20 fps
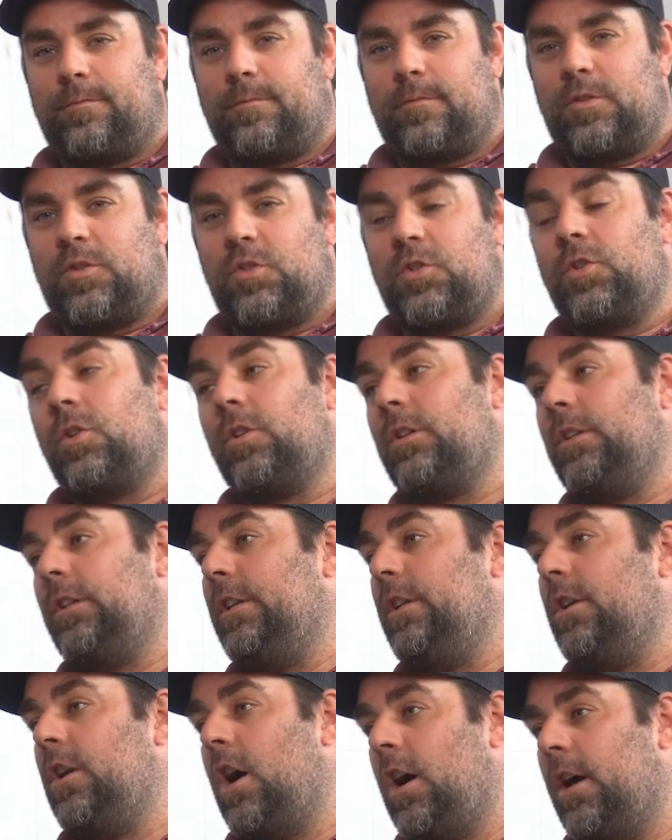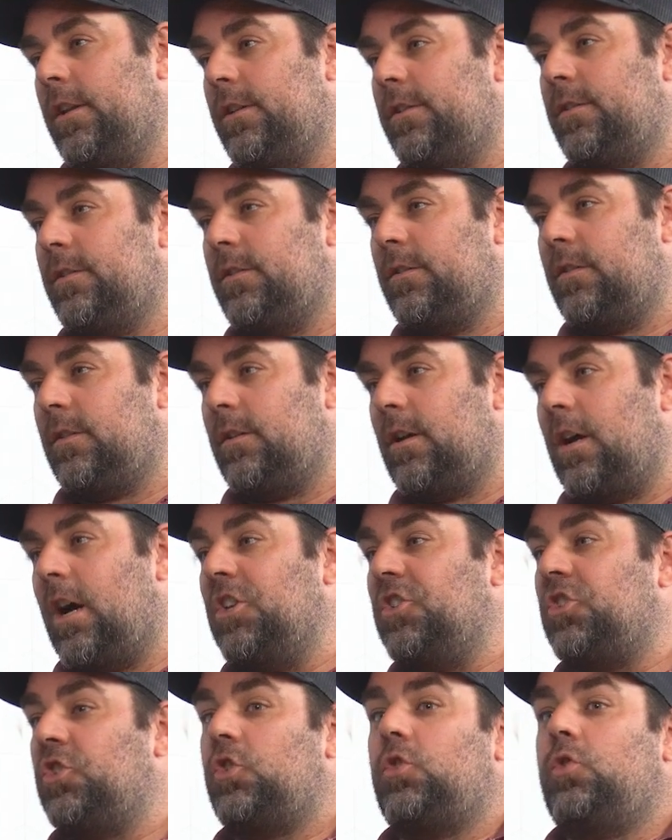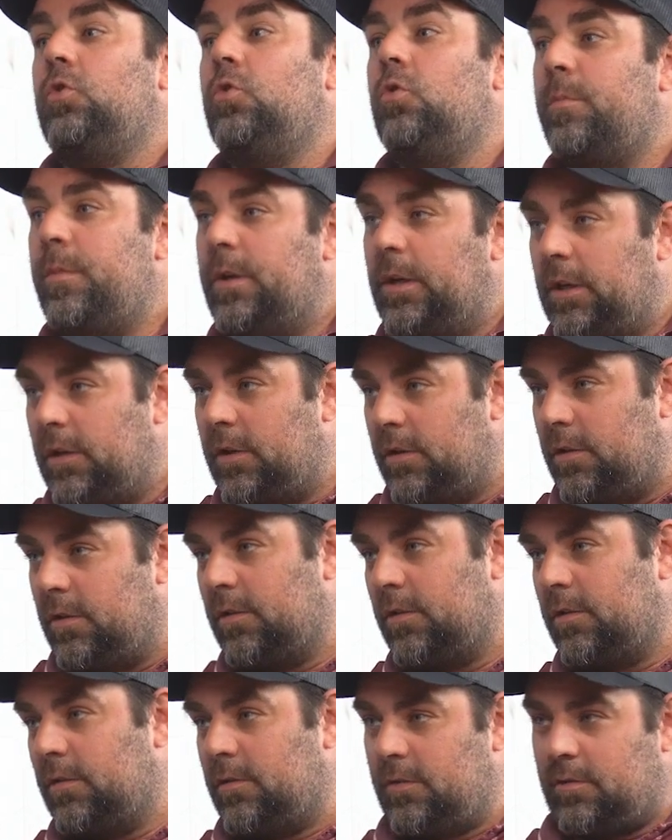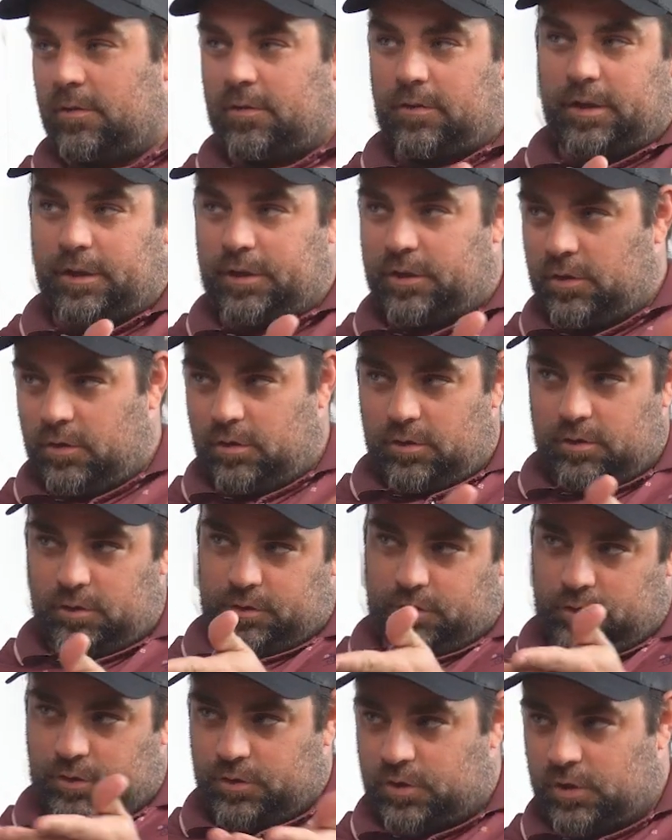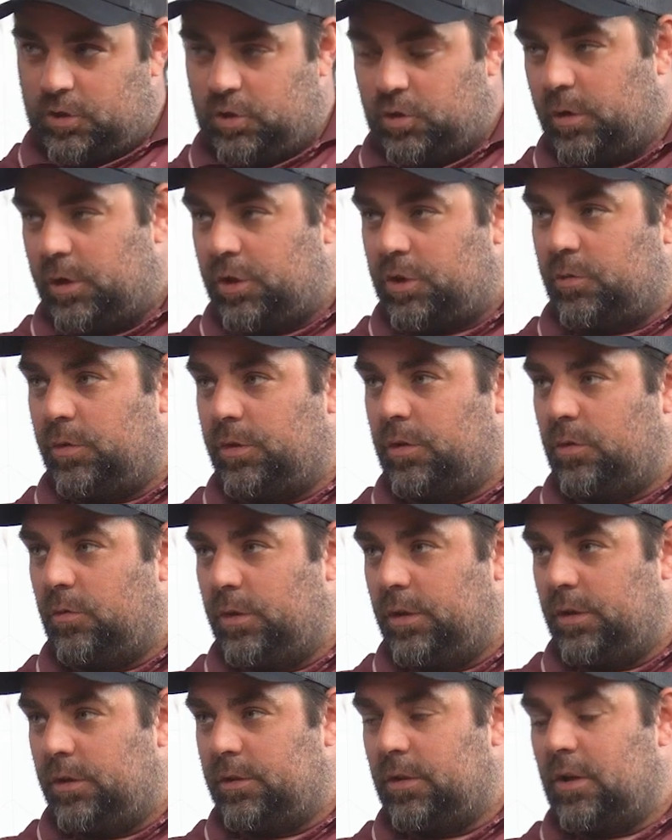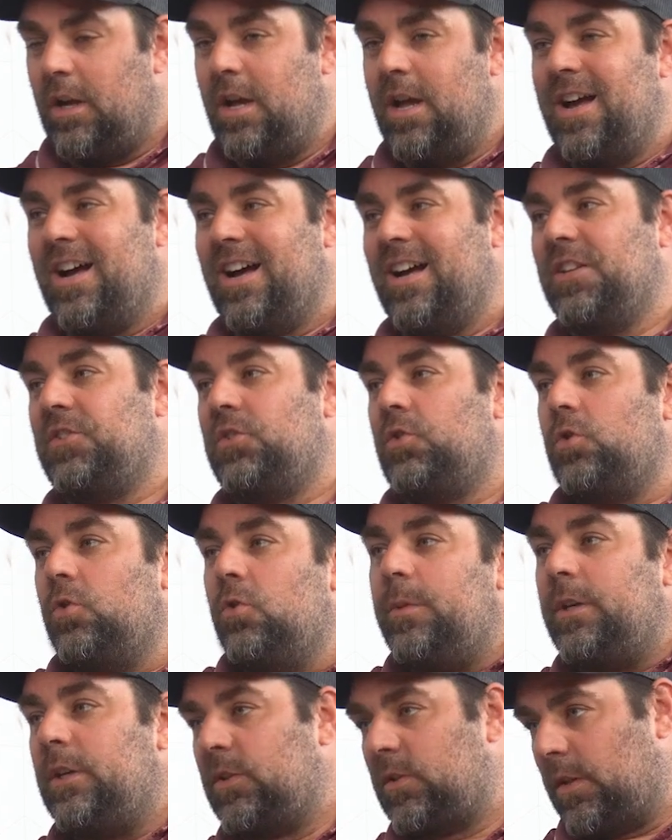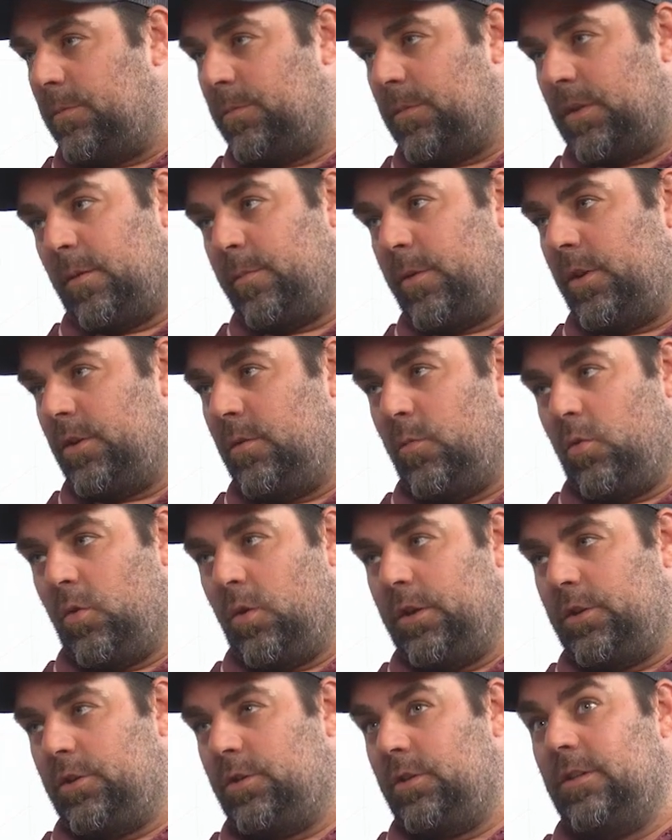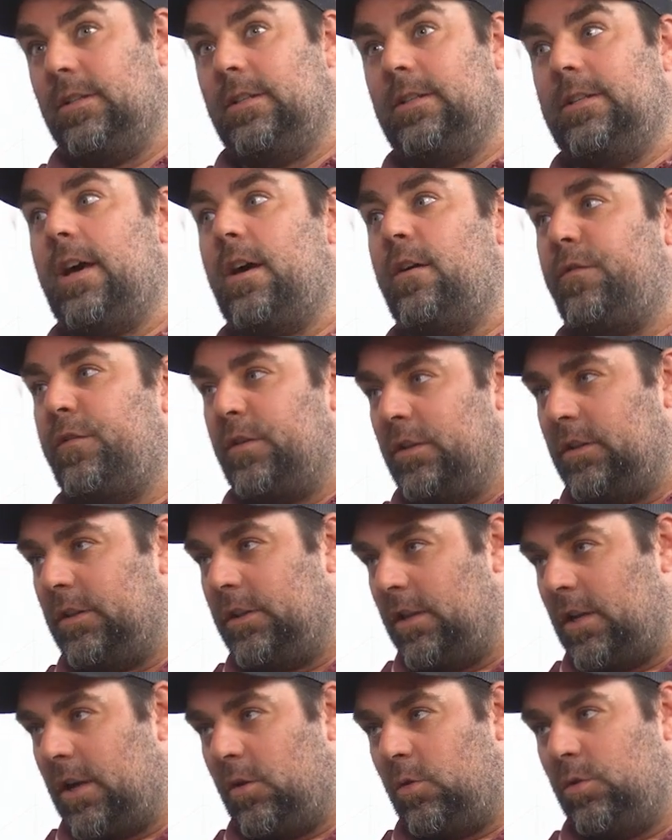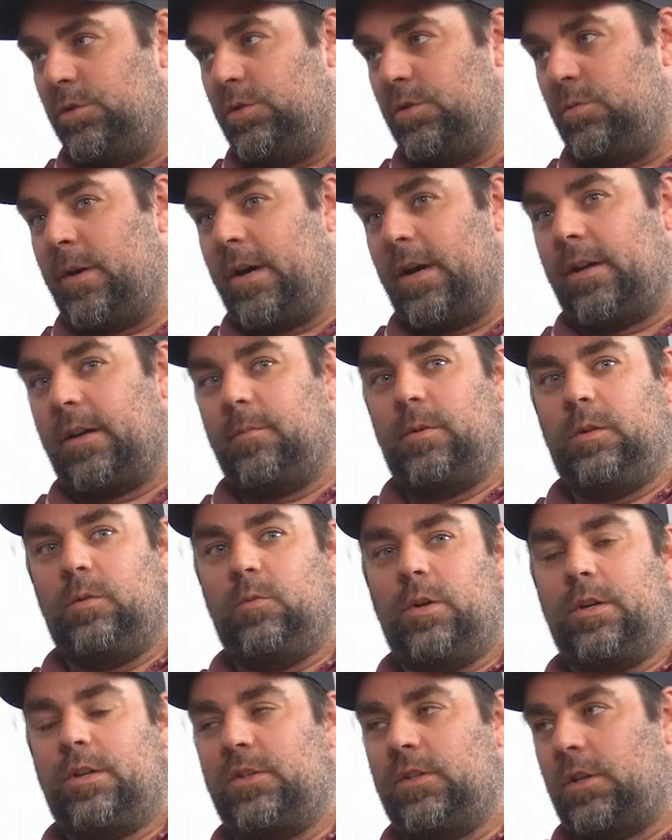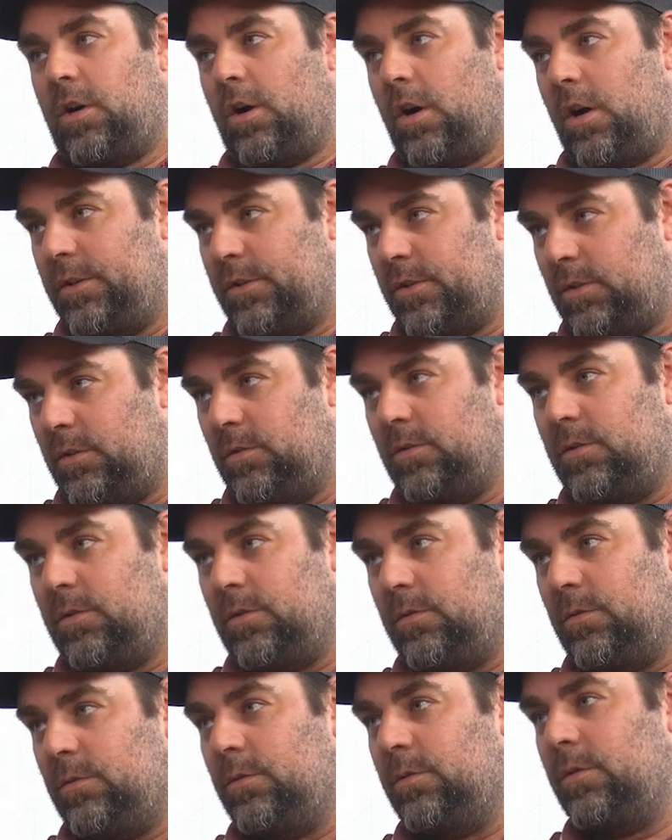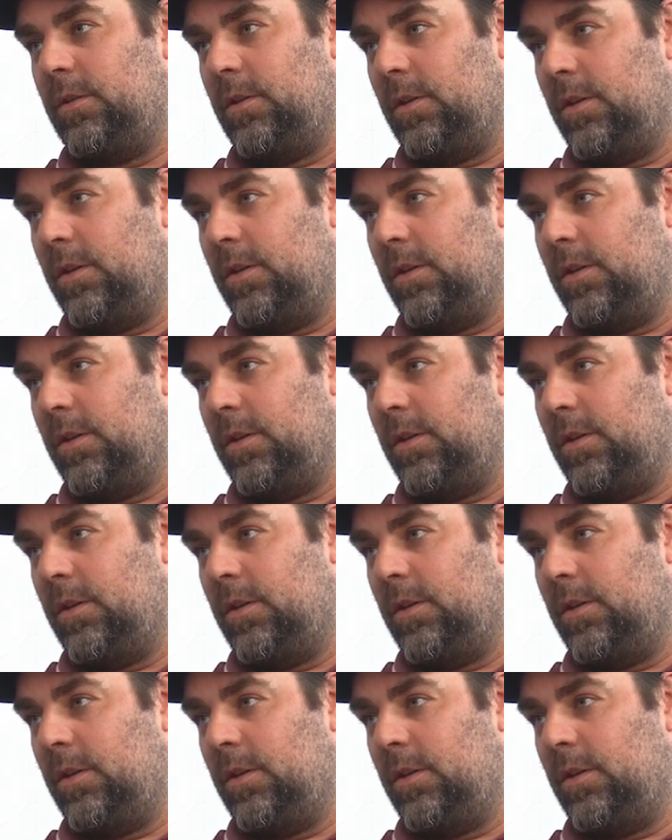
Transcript: certainly not assuming, like your situation with the realtor, assuming something about your mortgage should definitely not hold you back. What does it cost you to